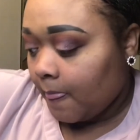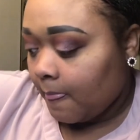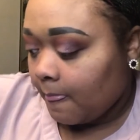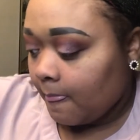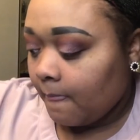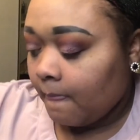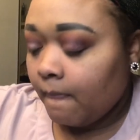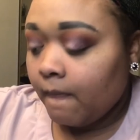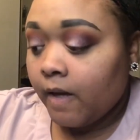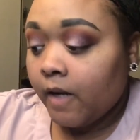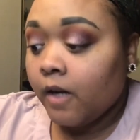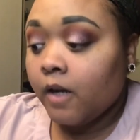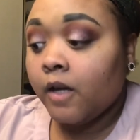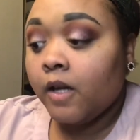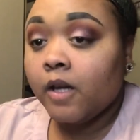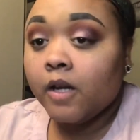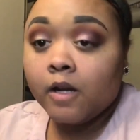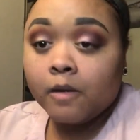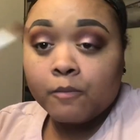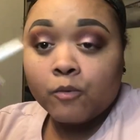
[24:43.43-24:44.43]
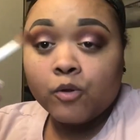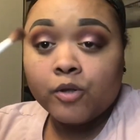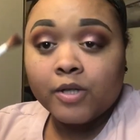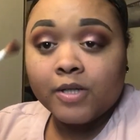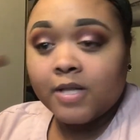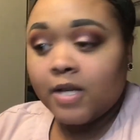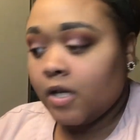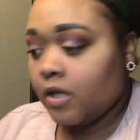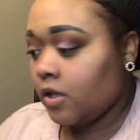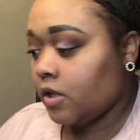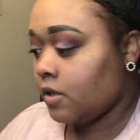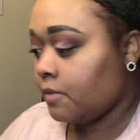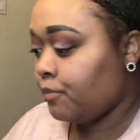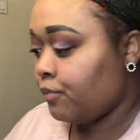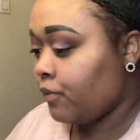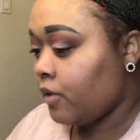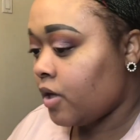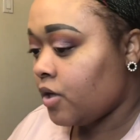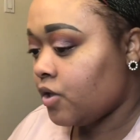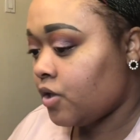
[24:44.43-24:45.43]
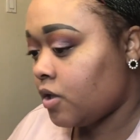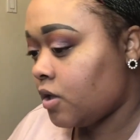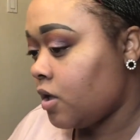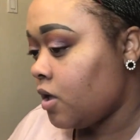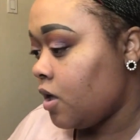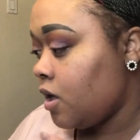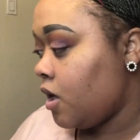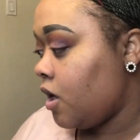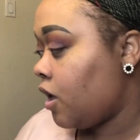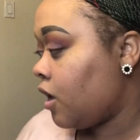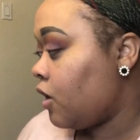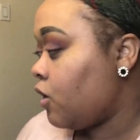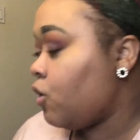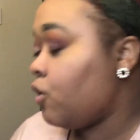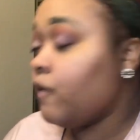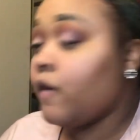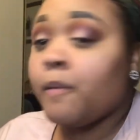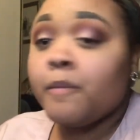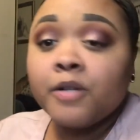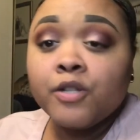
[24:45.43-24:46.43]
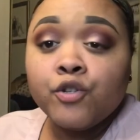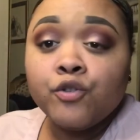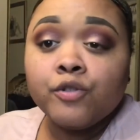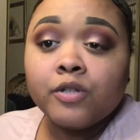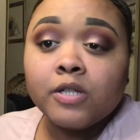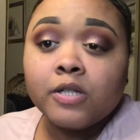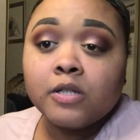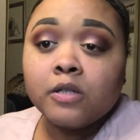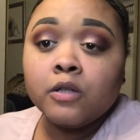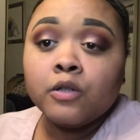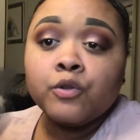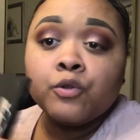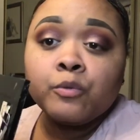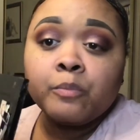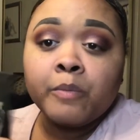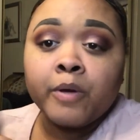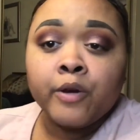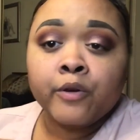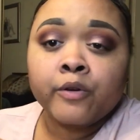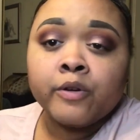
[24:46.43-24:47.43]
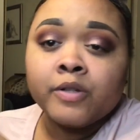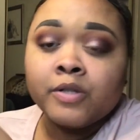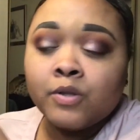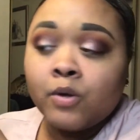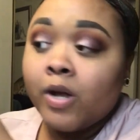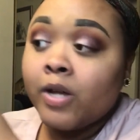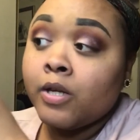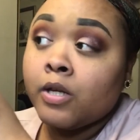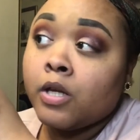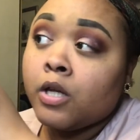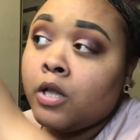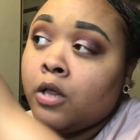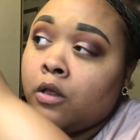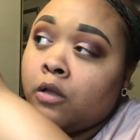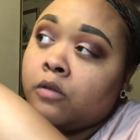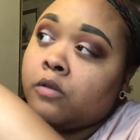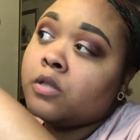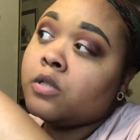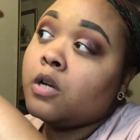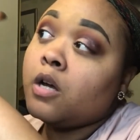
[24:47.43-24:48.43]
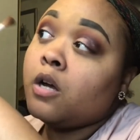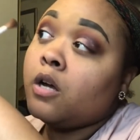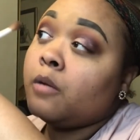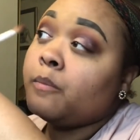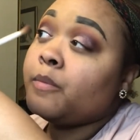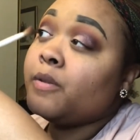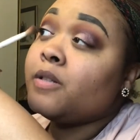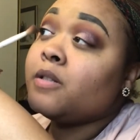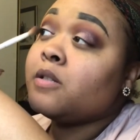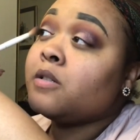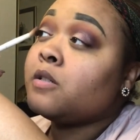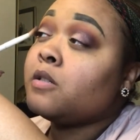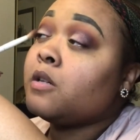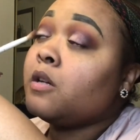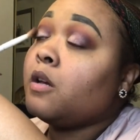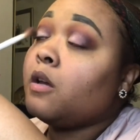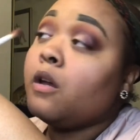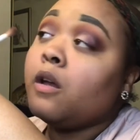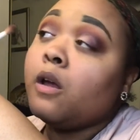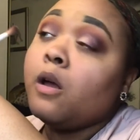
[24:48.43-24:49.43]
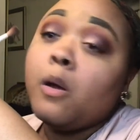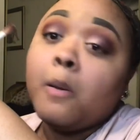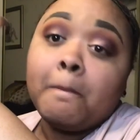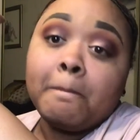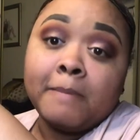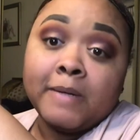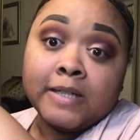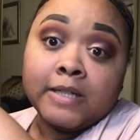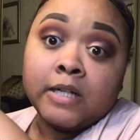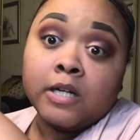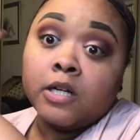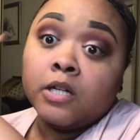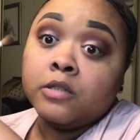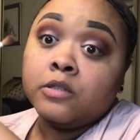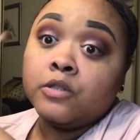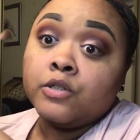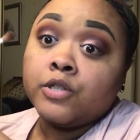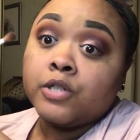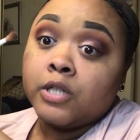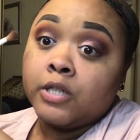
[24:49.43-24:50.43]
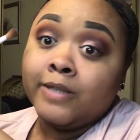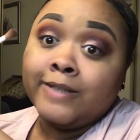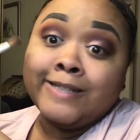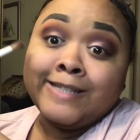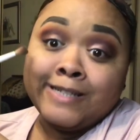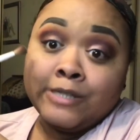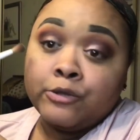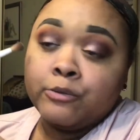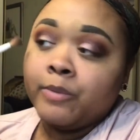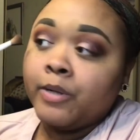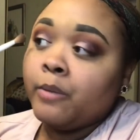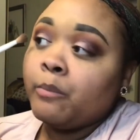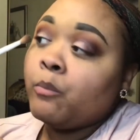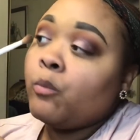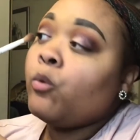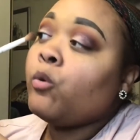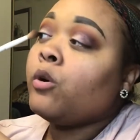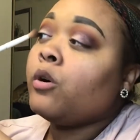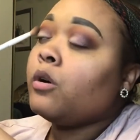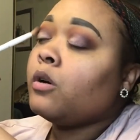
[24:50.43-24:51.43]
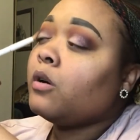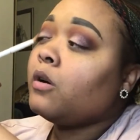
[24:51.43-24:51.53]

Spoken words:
And then again, I'm going to take this brush and go over. I'm going to use this little mirror so I can get closer up and see my colors a little bit more.